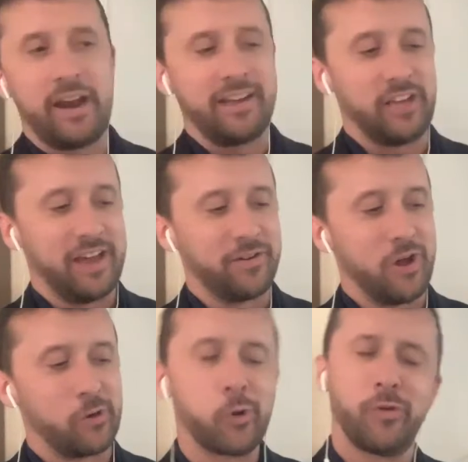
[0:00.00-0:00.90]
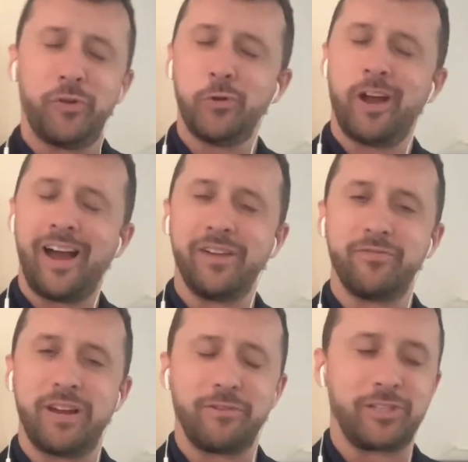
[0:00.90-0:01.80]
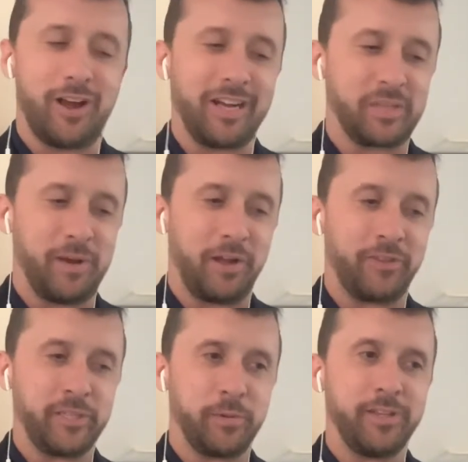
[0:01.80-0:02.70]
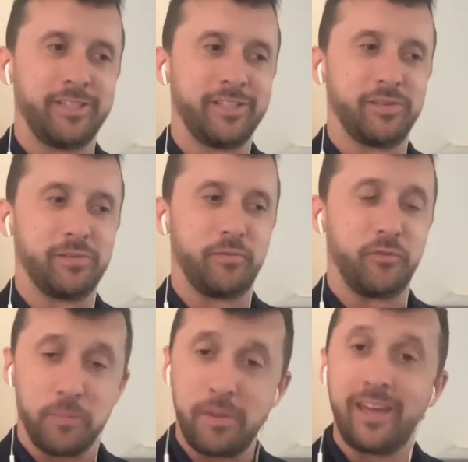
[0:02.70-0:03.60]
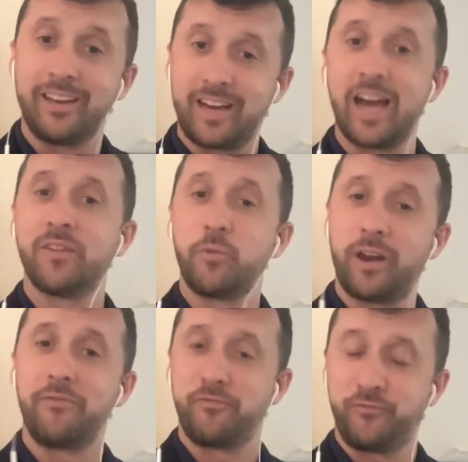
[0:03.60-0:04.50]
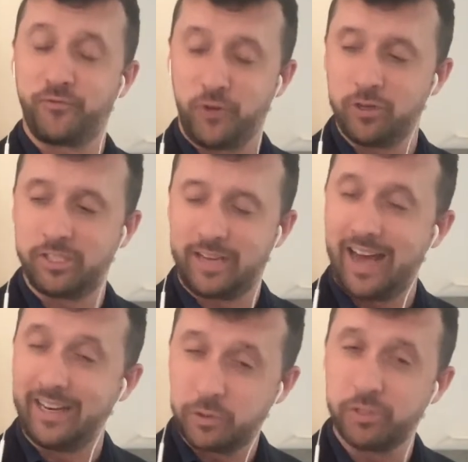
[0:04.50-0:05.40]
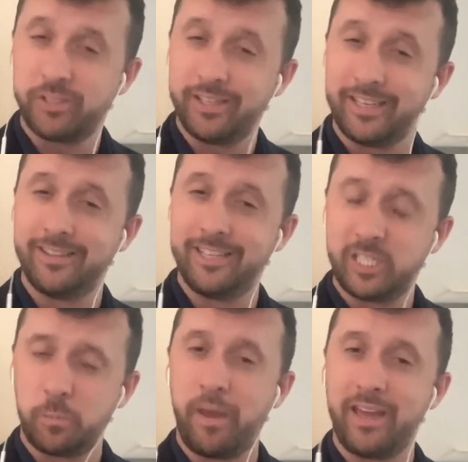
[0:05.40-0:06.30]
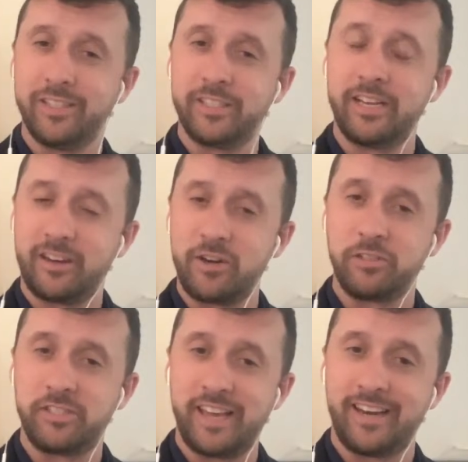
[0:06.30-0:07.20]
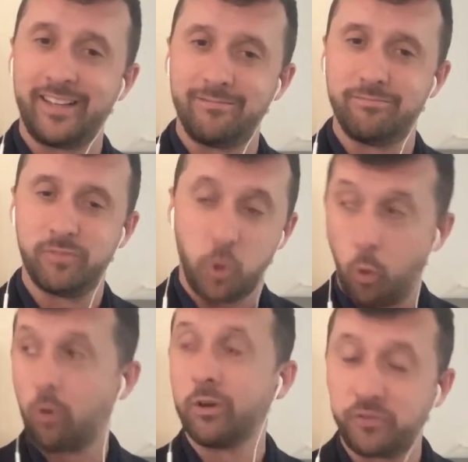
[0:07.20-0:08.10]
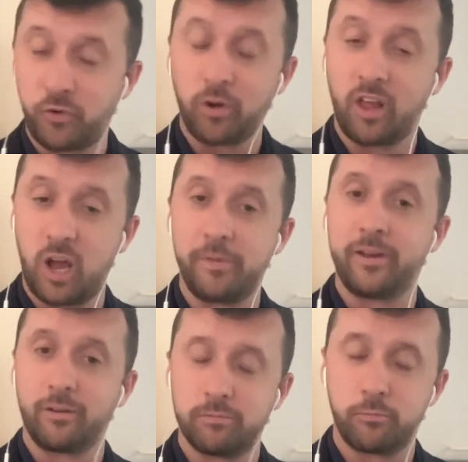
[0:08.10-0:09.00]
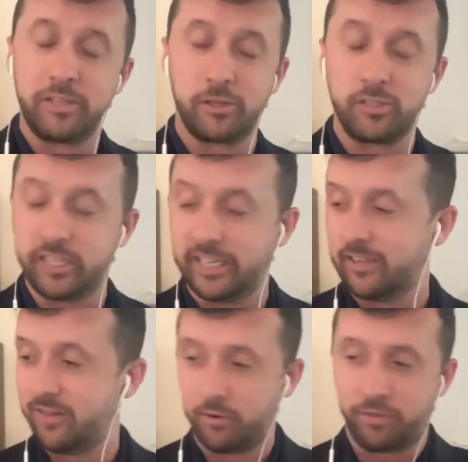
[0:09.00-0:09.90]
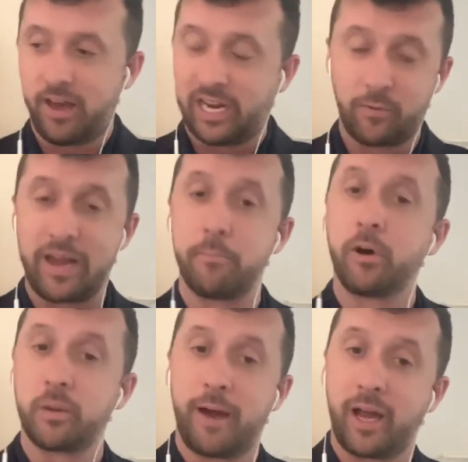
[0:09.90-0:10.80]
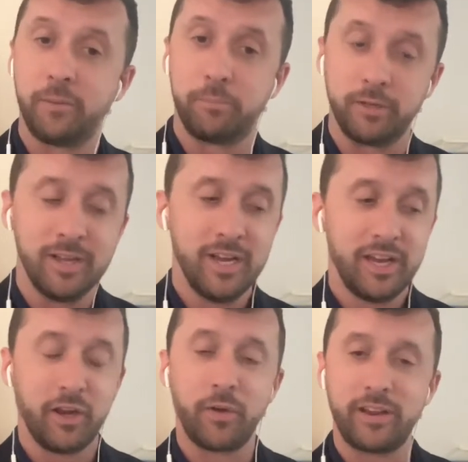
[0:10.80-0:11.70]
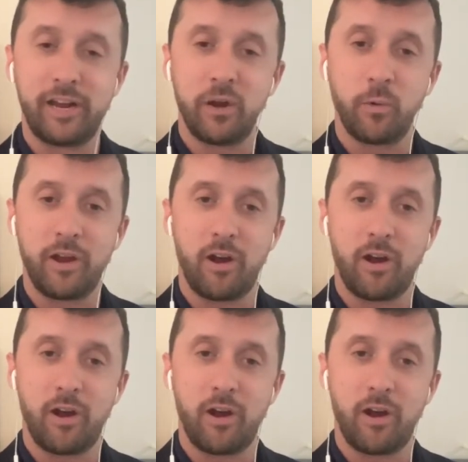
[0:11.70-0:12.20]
actually, I don't know if you and I have ever talked about this, but this is, for me, kind of when I first got interested in this space and in understanding the world of foreign lobbying or researching it. Never thought I'd write a book about it, but here we